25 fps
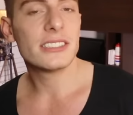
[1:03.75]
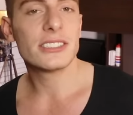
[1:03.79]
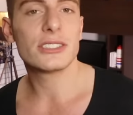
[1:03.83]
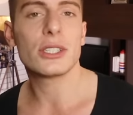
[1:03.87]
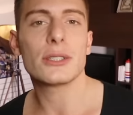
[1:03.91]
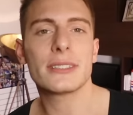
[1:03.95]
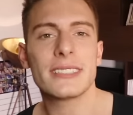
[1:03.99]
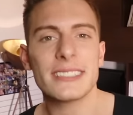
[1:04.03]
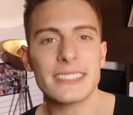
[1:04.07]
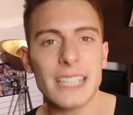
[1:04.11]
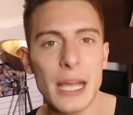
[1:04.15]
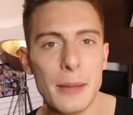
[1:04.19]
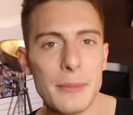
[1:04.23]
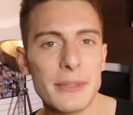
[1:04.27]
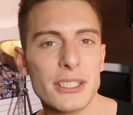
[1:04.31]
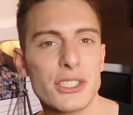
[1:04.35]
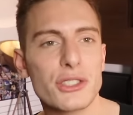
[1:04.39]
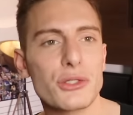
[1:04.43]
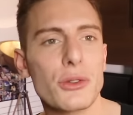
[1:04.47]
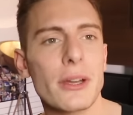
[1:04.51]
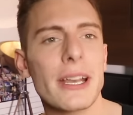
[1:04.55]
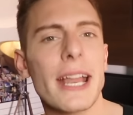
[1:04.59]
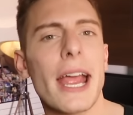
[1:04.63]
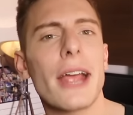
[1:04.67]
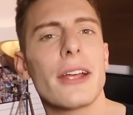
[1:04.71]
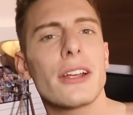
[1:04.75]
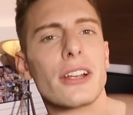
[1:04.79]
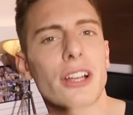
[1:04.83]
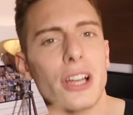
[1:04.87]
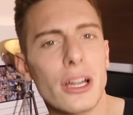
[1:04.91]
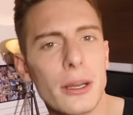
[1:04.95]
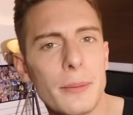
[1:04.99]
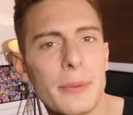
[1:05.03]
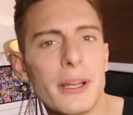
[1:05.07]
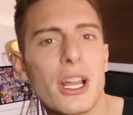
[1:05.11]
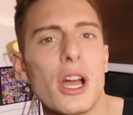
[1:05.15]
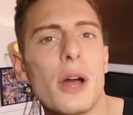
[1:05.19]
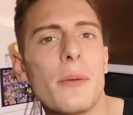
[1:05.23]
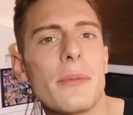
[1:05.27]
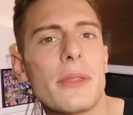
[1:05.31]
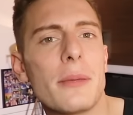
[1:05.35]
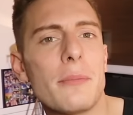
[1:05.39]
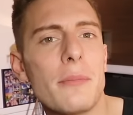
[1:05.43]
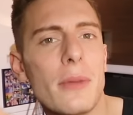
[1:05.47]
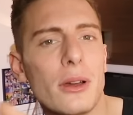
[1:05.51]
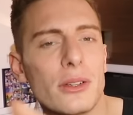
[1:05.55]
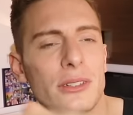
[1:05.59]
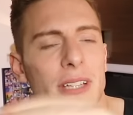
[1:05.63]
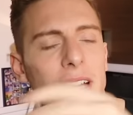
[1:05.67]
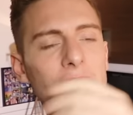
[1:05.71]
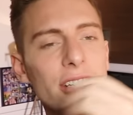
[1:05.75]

So to demonstrate how you're gonna become the most,